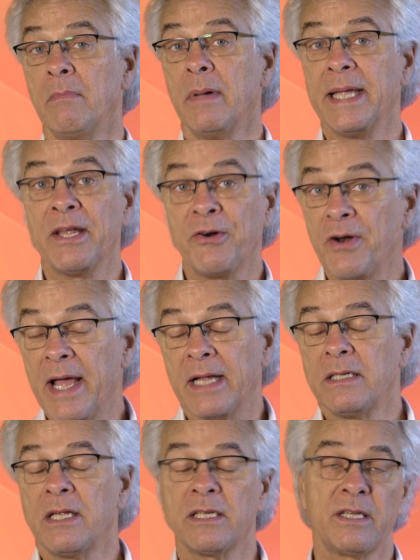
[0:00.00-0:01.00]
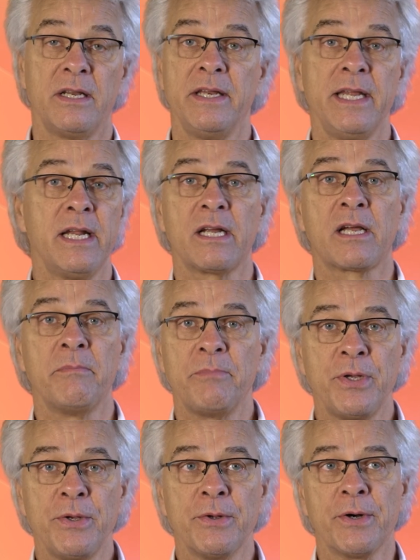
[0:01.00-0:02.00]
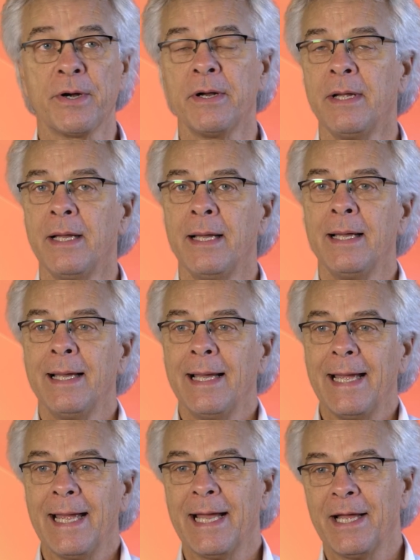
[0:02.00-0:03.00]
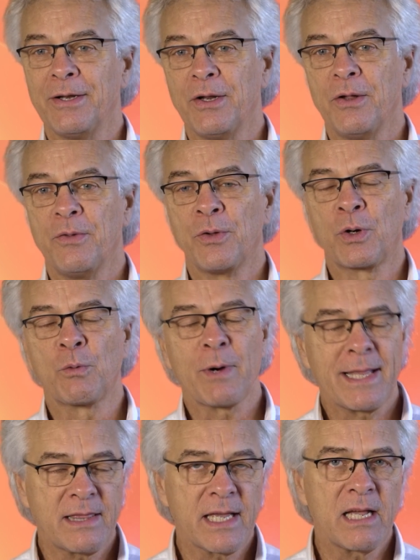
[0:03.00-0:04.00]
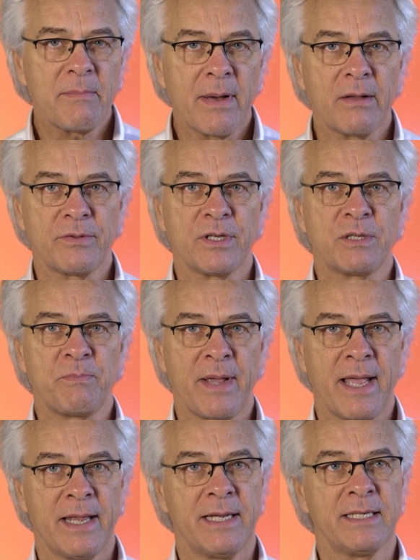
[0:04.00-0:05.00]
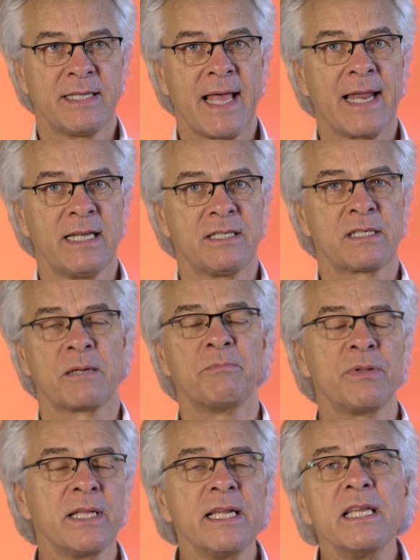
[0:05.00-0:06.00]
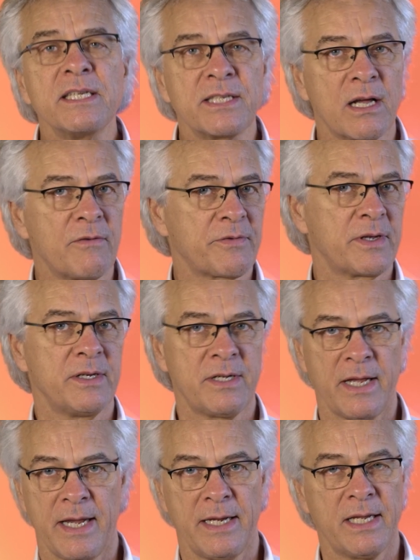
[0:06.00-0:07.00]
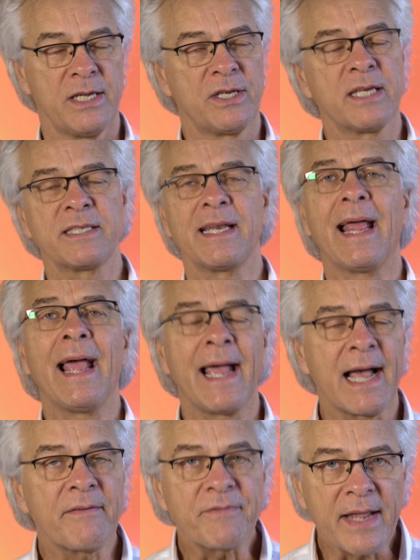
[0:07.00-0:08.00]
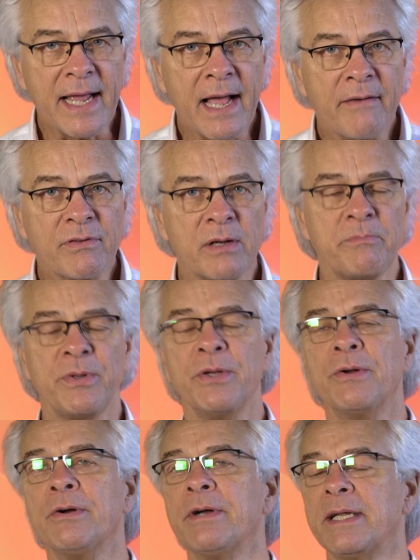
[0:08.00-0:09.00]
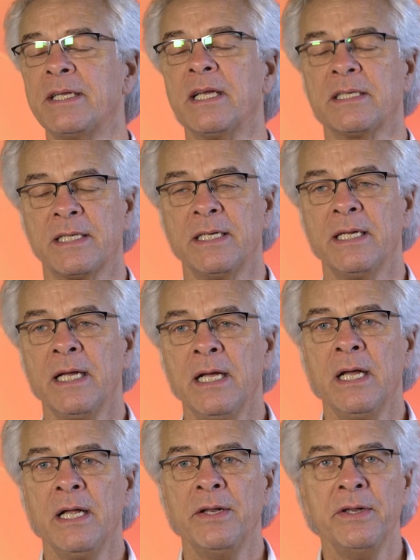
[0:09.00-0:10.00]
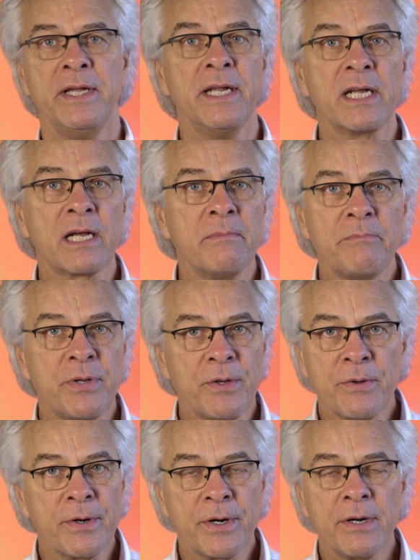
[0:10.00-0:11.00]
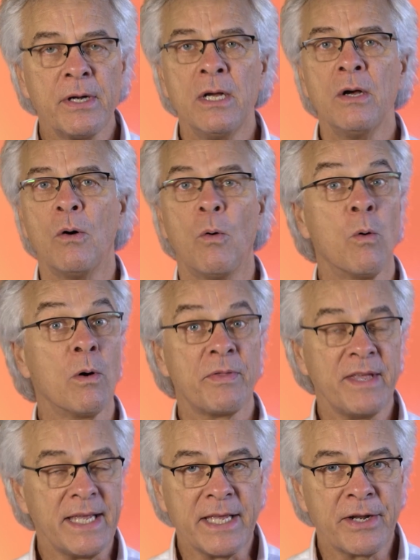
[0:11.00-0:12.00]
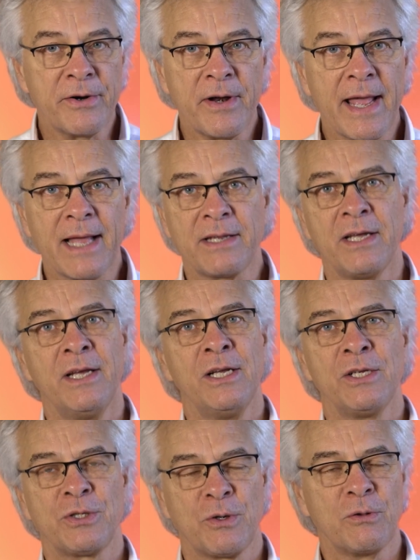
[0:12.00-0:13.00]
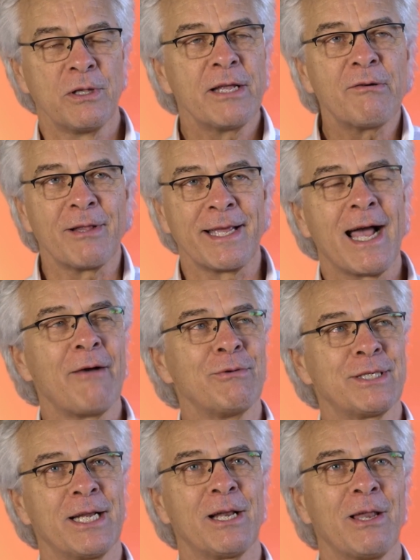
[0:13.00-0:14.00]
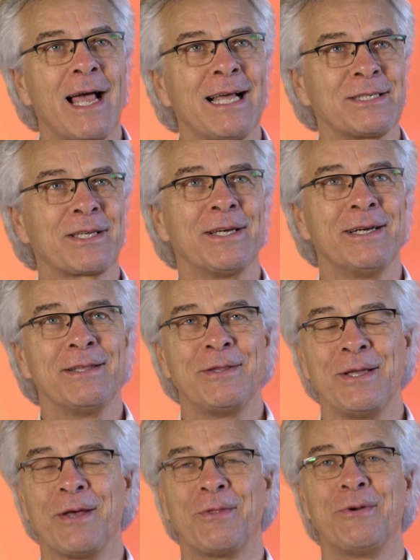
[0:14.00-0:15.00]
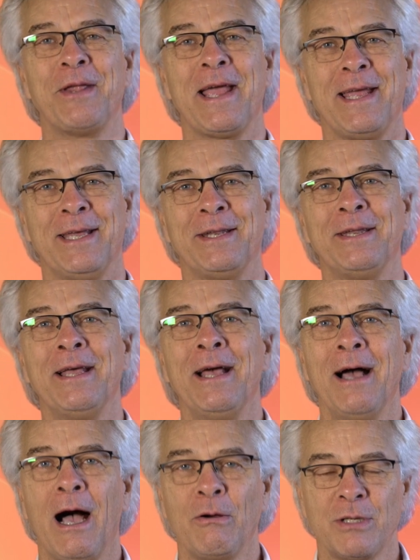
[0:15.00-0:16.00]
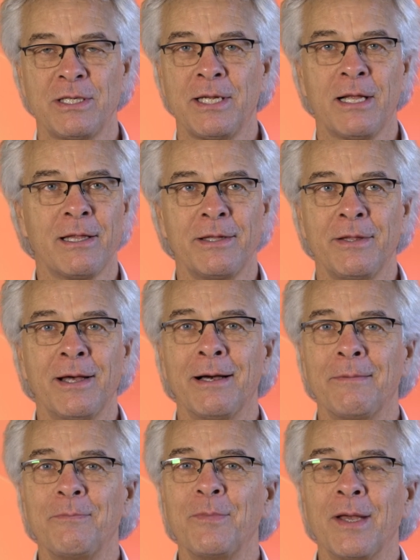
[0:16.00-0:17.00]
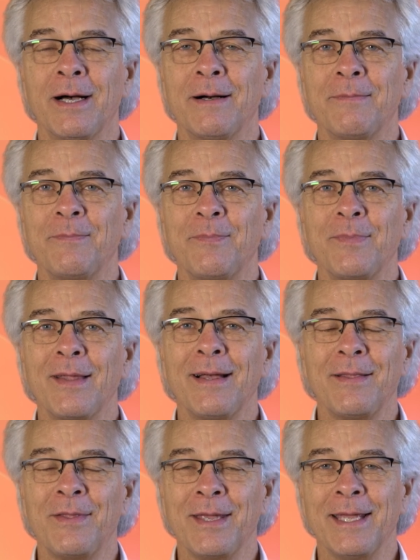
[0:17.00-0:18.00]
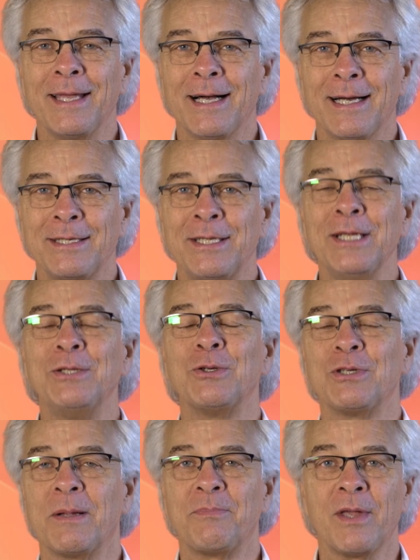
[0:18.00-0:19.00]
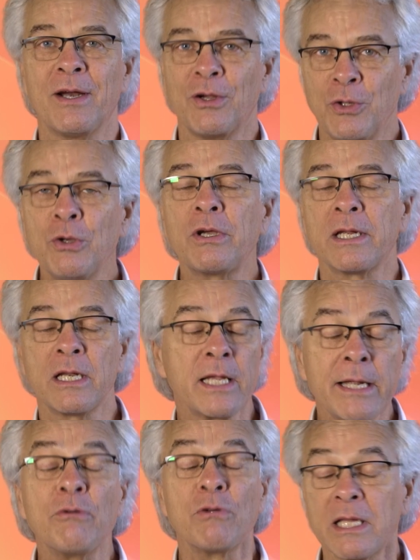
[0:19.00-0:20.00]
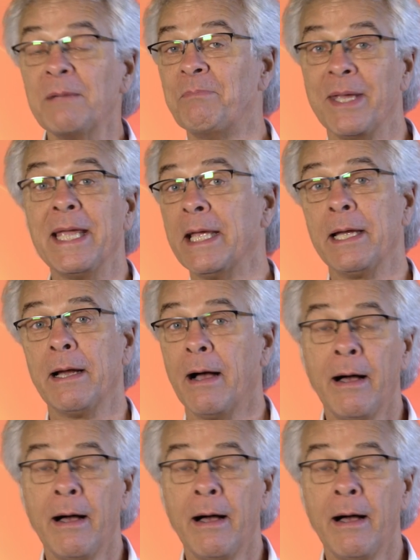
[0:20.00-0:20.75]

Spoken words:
internet? Does it need a computer? And the great thing about this pen is that it's completely self-contained. It doesn't have to have a computer. It doesn't need a computer or the internet. So literally, I was in Alaska the other day and I was telling the teachers up there, you could literally be